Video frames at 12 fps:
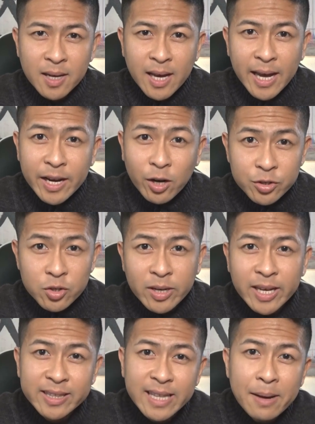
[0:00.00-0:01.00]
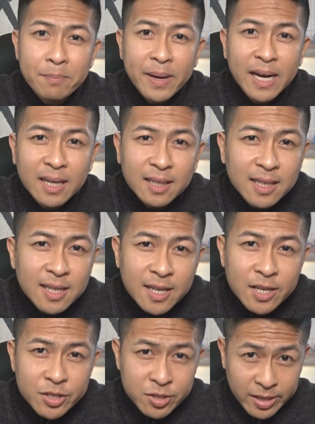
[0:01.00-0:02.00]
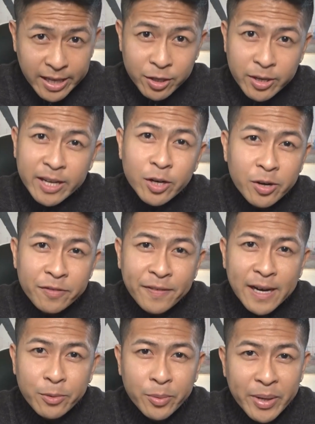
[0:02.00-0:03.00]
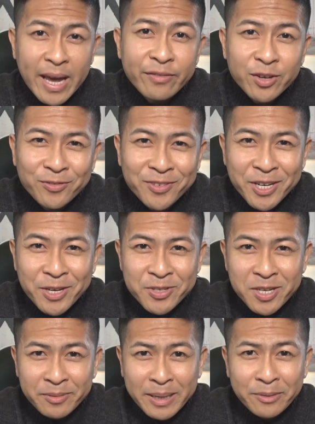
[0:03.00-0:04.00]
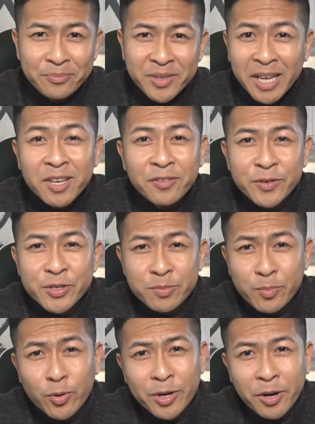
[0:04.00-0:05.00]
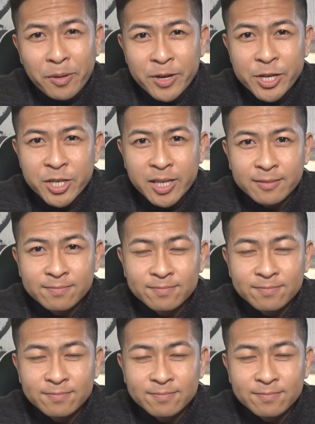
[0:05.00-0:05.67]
and also hit that bell so that you get notified when we have new videos come out. Thank you for supporting our mission.